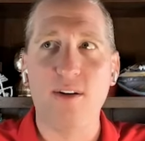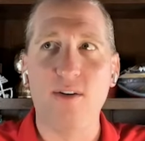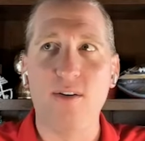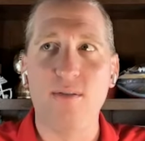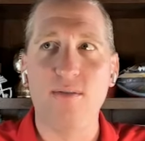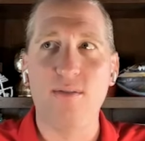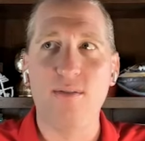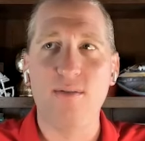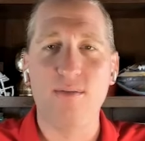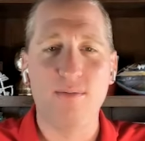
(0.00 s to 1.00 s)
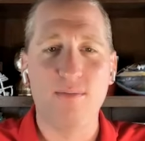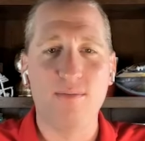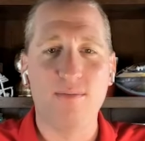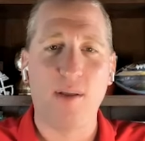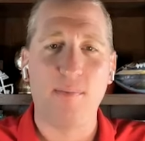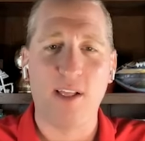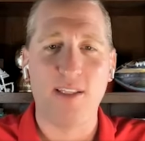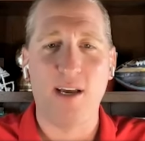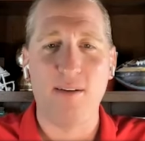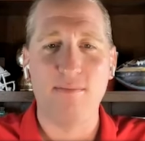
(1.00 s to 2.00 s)

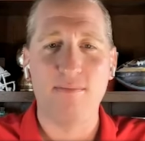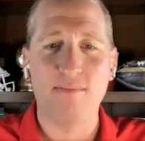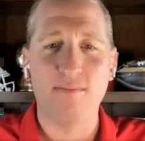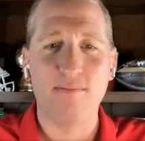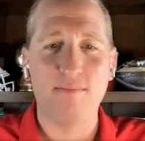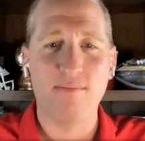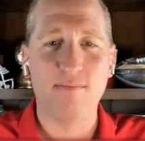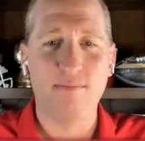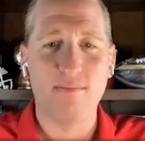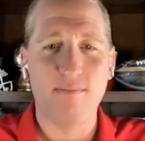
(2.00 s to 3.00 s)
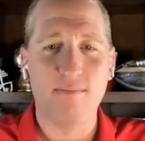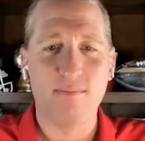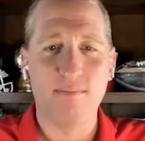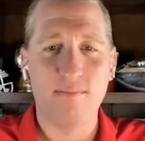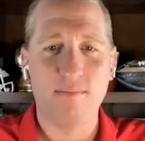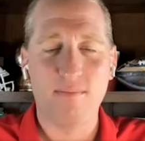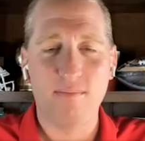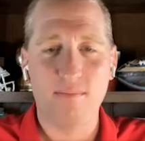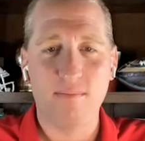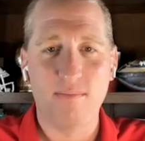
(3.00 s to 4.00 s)

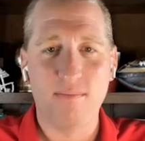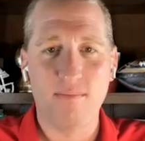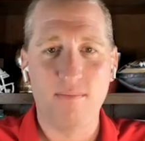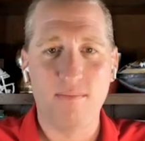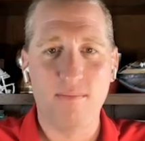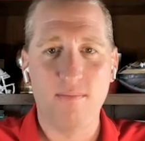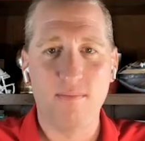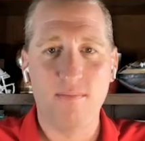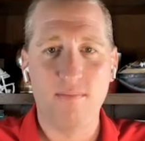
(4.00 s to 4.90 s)
This person isn't speaking.